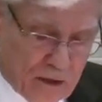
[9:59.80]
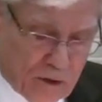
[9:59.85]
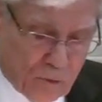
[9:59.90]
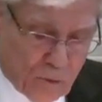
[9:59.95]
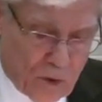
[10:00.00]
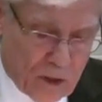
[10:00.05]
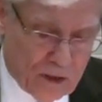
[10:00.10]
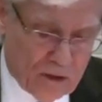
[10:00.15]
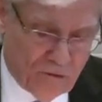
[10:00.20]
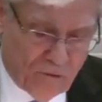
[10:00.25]

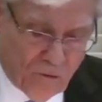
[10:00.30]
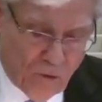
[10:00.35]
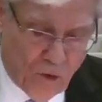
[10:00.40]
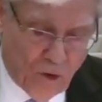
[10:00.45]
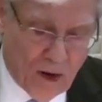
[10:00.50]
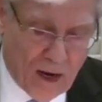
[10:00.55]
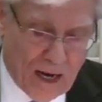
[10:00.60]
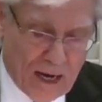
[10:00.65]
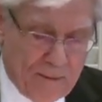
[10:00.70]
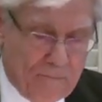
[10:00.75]
was
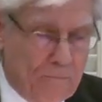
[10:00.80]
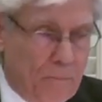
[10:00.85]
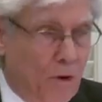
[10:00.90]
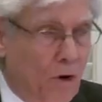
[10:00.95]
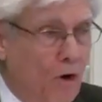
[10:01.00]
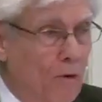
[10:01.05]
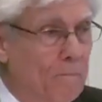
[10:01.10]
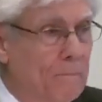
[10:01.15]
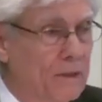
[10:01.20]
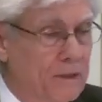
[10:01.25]
for a
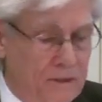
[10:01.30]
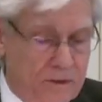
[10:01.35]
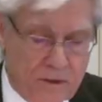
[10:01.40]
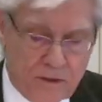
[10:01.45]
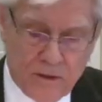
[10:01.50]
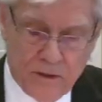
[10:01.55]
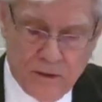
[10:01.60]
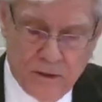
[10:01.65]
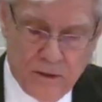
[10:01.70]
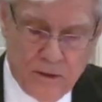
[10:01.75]

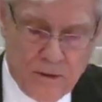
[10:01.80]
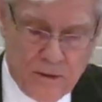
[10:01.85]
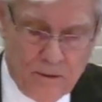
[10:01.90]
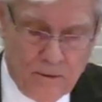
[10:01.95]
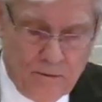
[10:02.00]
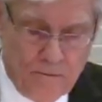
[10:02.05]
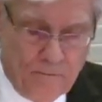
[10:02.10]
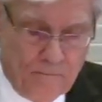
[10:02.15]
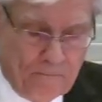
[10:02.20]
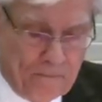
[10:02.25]
purpose,
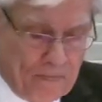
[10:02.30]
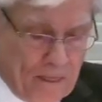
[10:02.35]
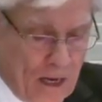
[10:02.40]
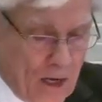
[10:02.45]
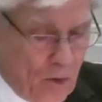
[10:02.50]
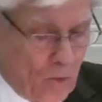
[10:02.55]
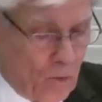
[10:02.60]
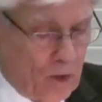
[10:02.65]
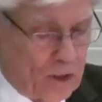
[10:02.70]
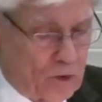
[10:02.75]

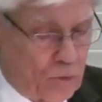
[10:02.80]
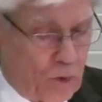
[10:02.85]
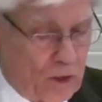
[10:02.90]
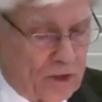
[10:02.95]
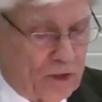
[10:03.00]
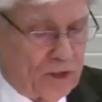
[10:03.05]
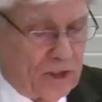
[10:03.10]
which was to